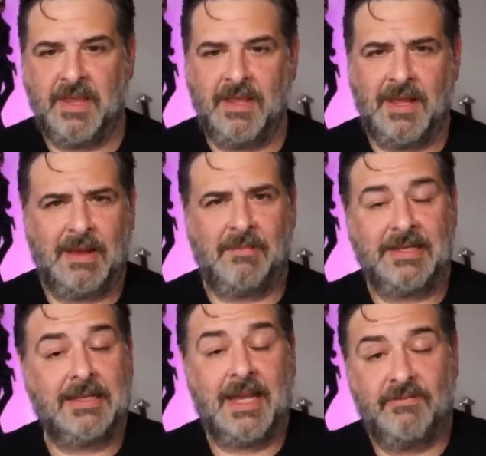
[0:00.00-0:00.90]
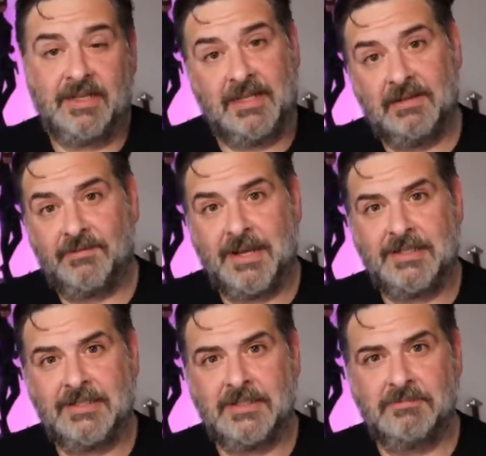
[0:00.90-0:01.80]
I'm like, you have any
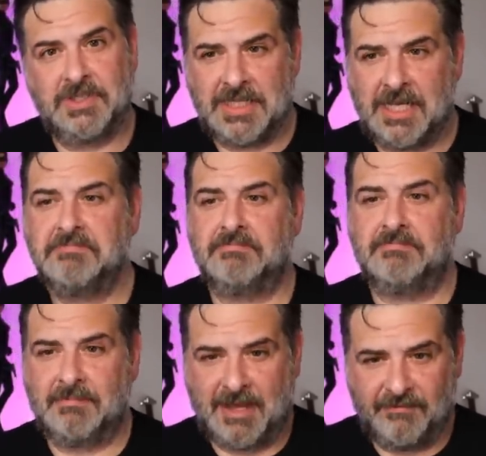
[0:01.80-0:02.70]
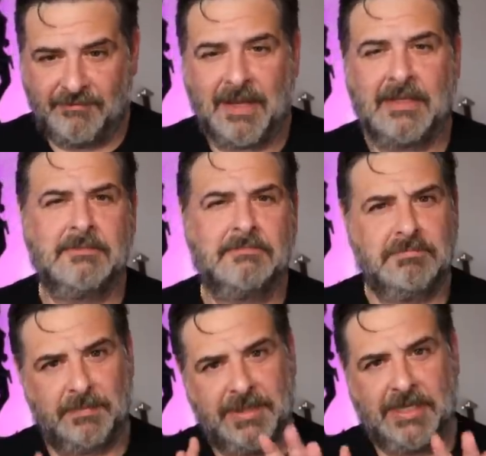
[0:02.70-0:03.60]
advice? She's like, have fun,
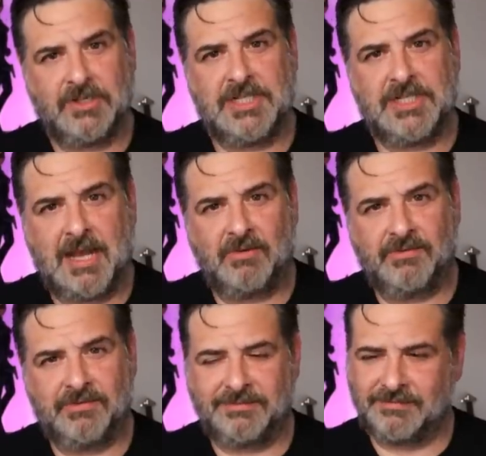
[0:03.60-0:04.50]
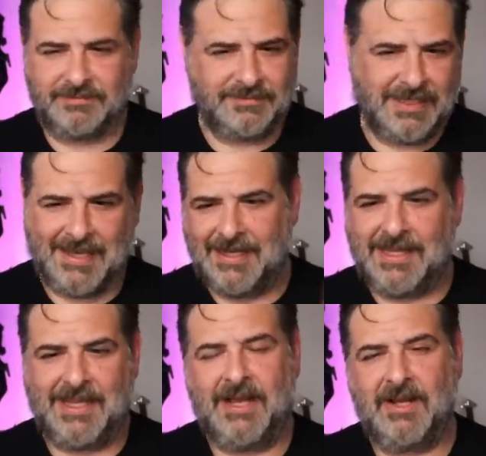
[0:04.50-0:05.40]
but be yourself.
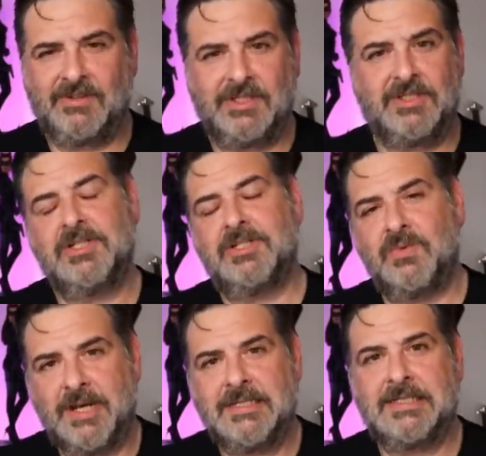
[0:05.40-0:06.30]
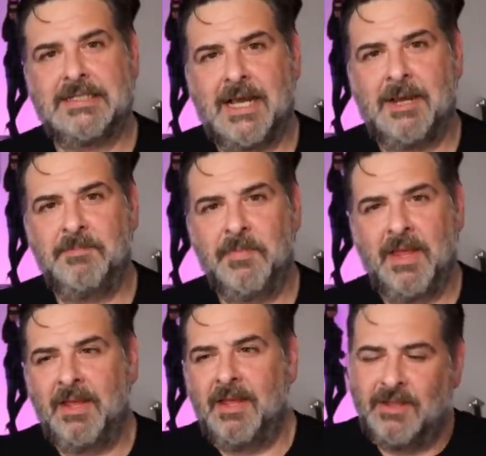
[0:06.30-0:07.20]
Anything else is just a waste of time.
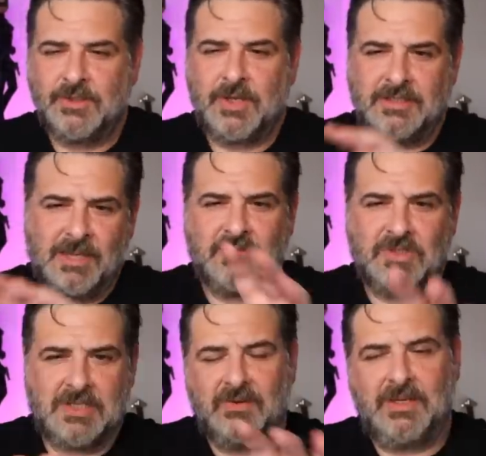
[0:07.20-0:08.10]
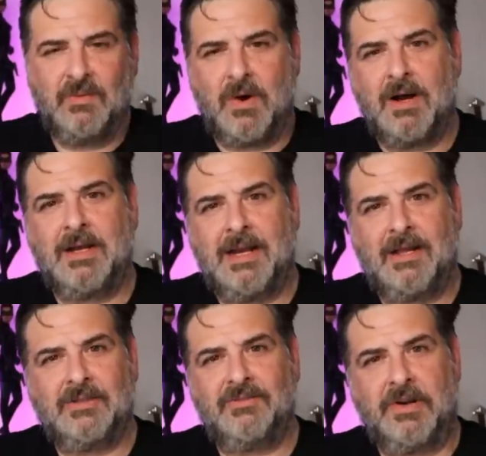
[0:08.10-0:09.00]
So as I'm slowly walking out
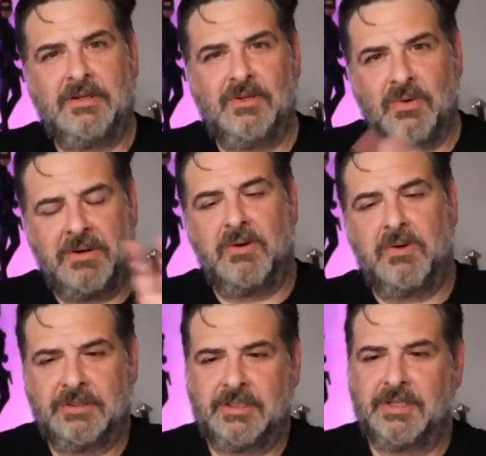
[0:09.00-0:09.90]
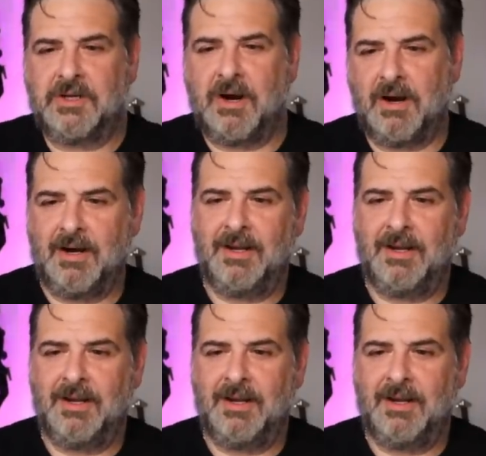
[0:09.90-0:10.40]
the front door, going to the car,